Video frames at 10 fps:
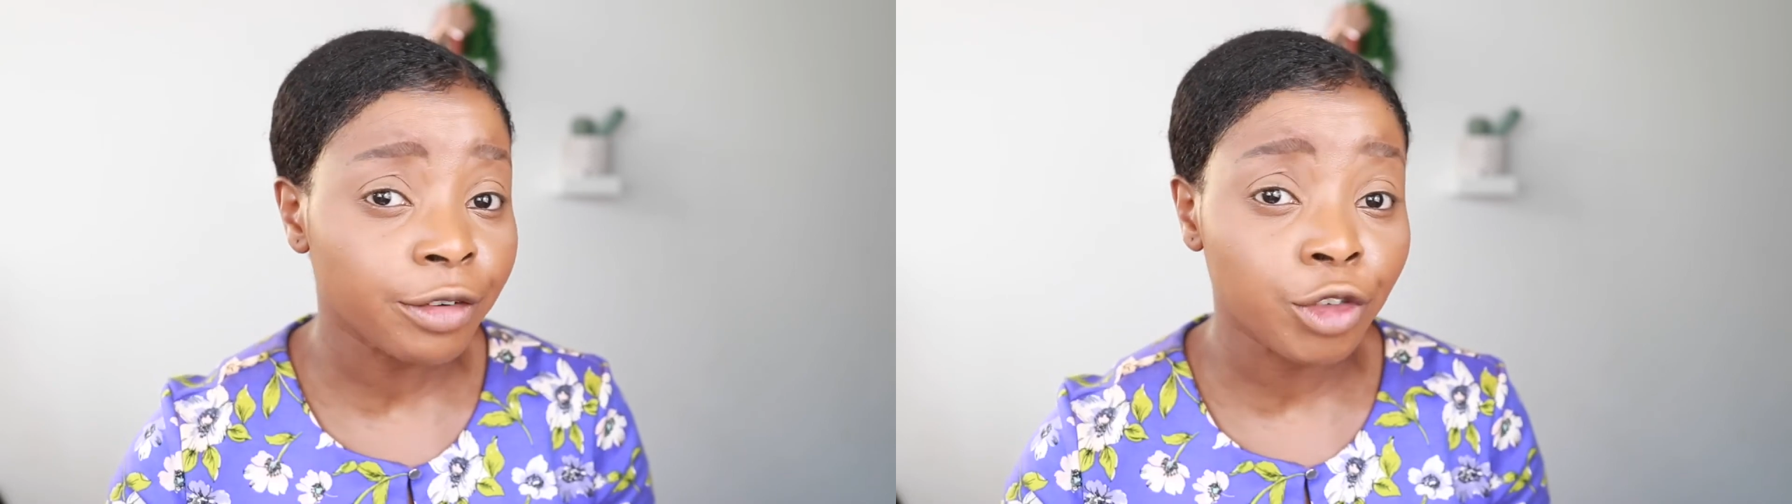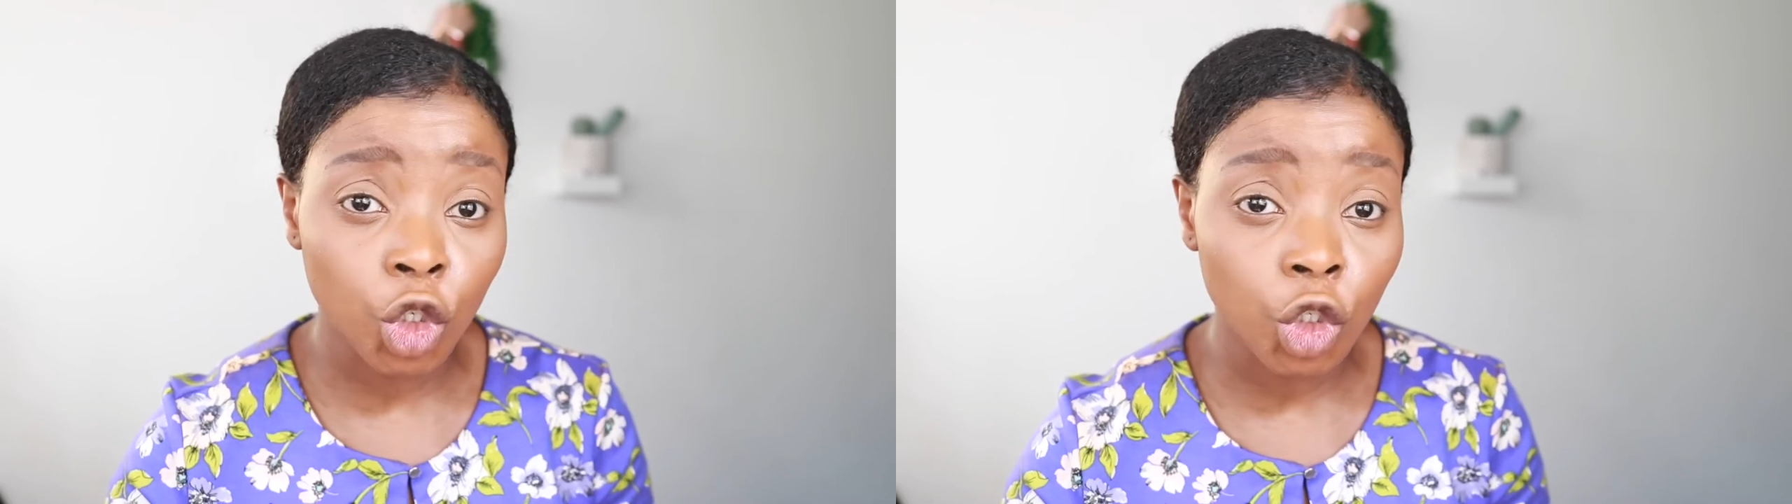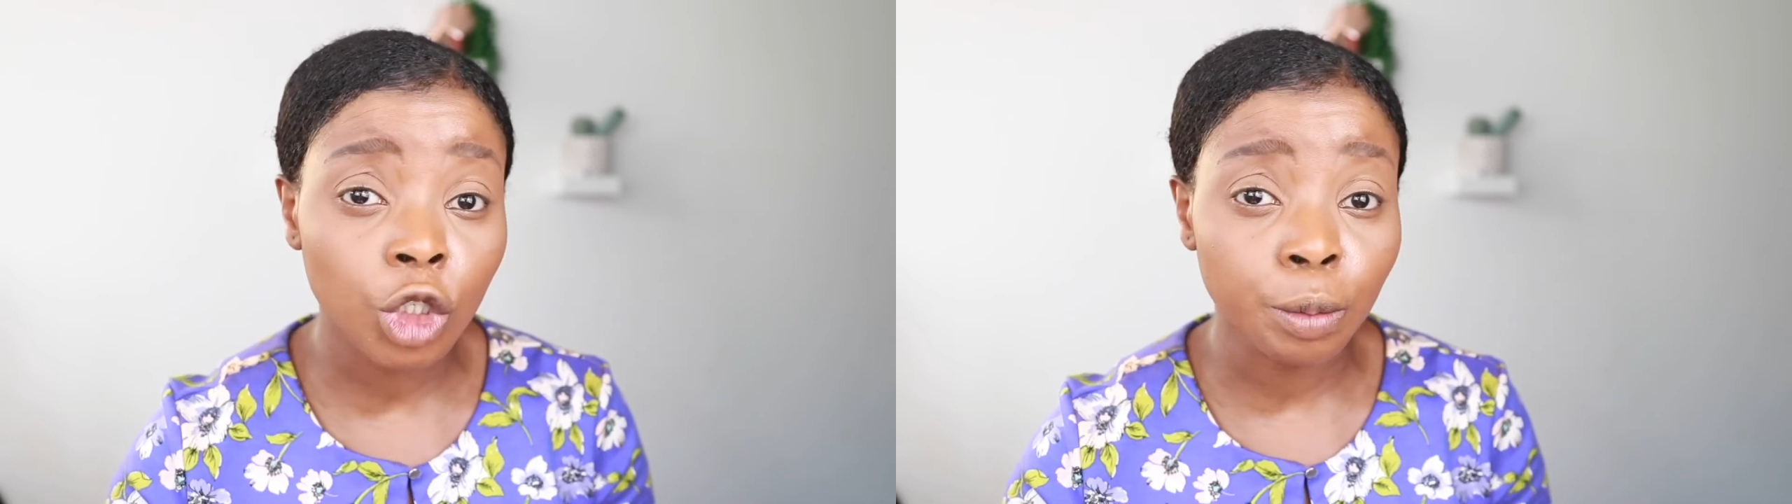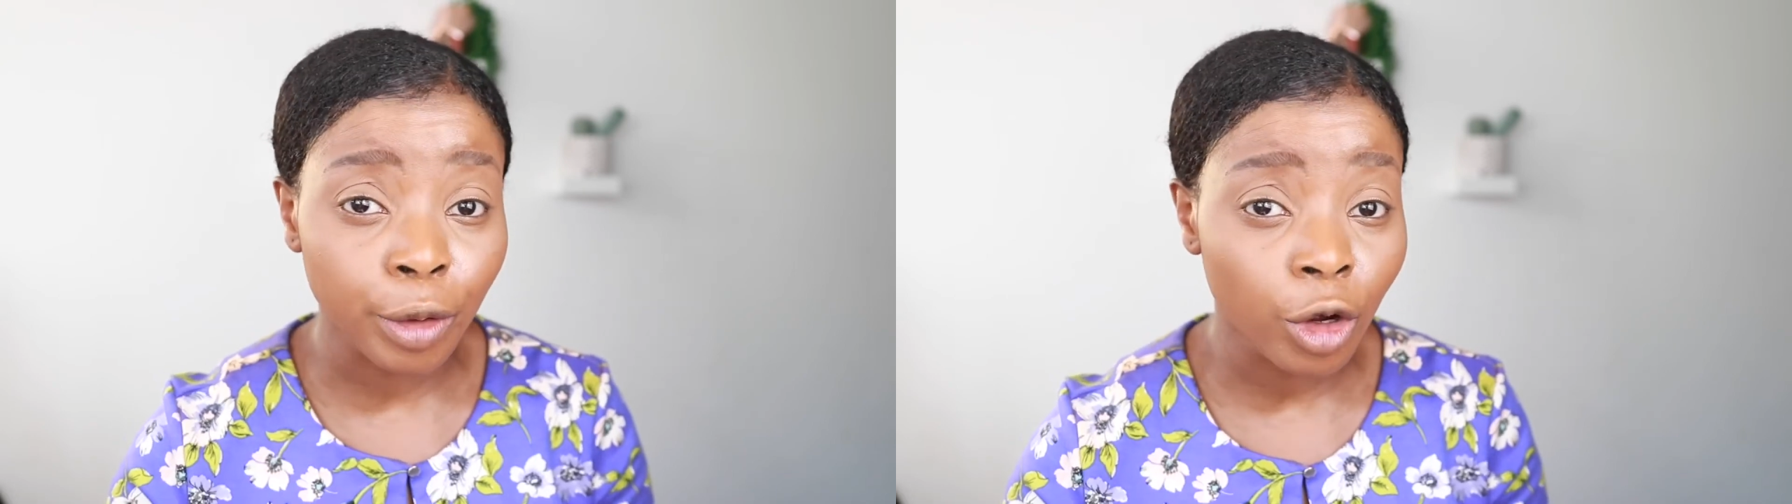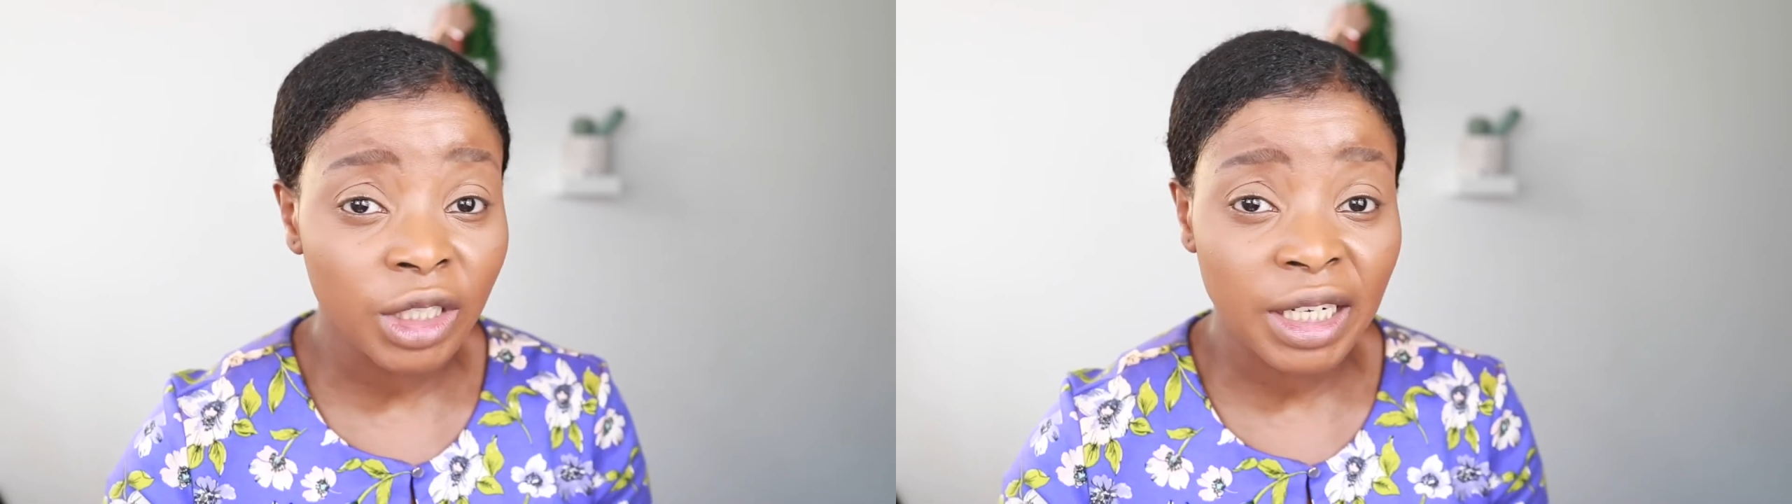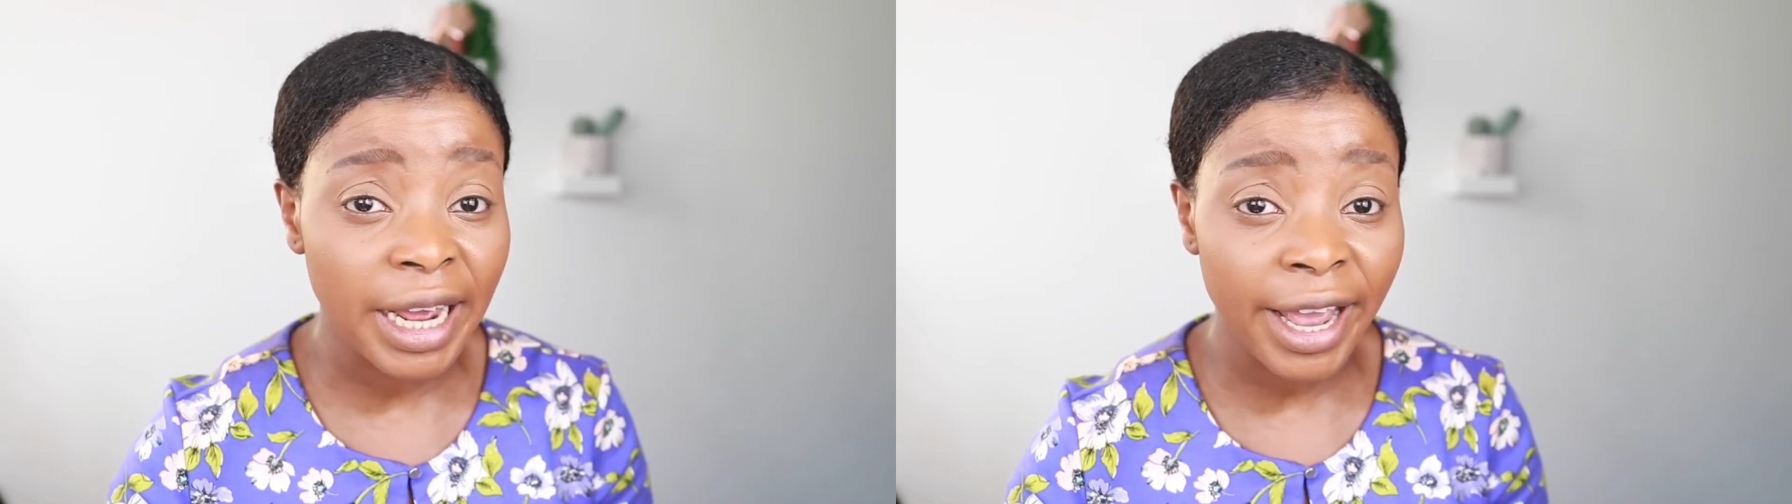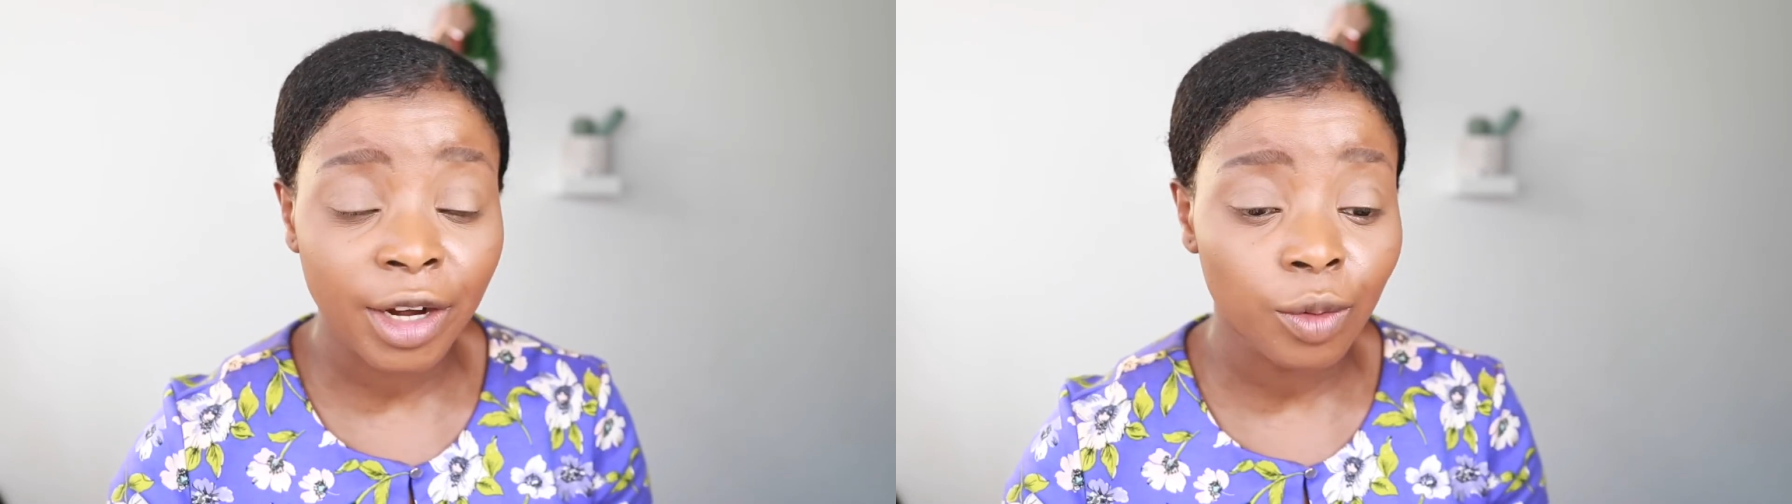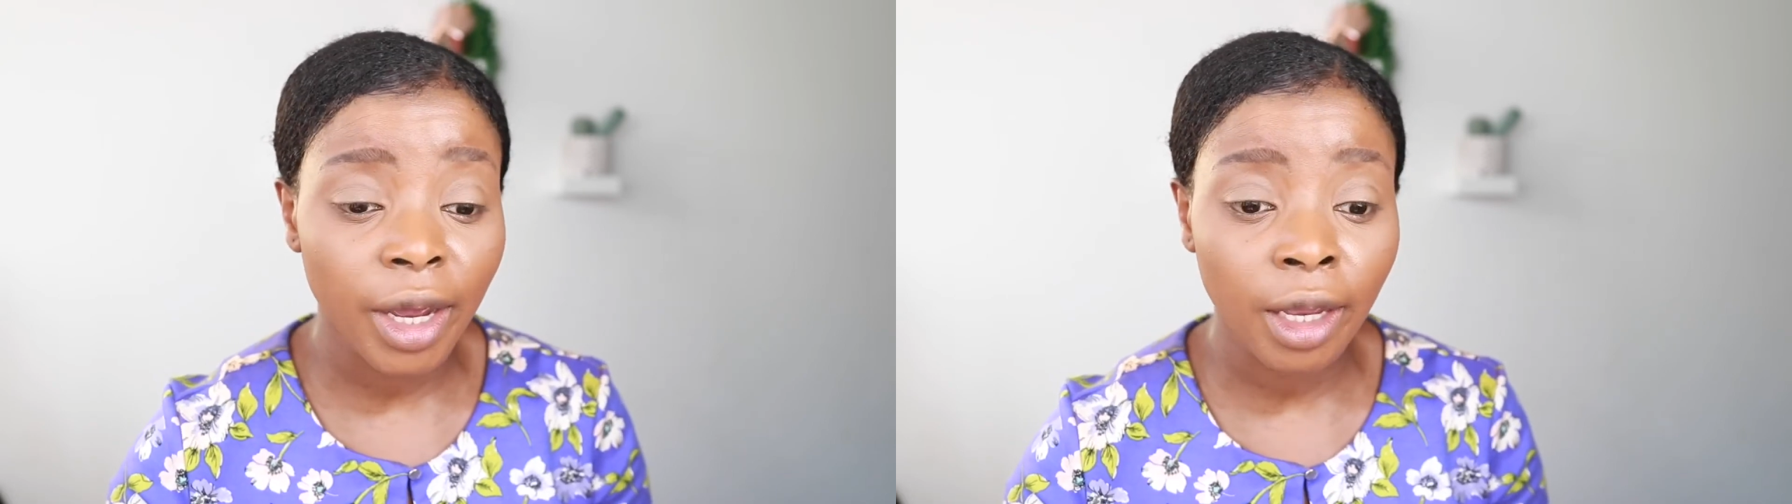of used to blotting
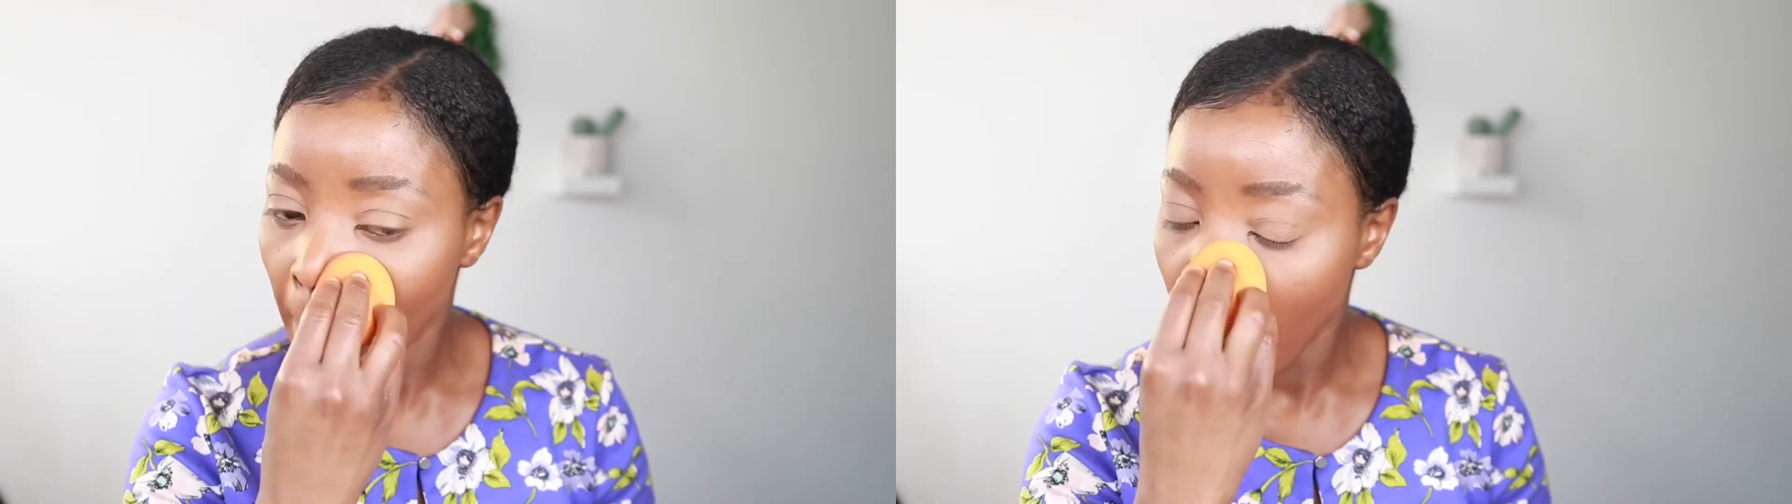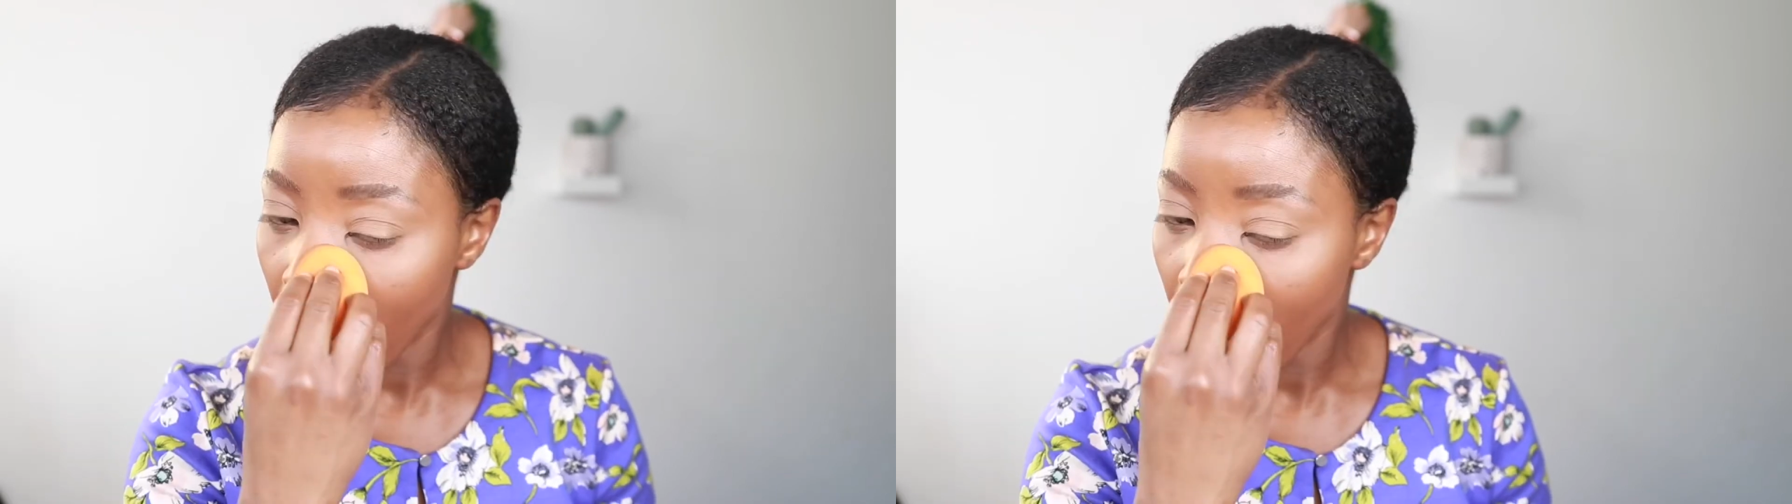anyway.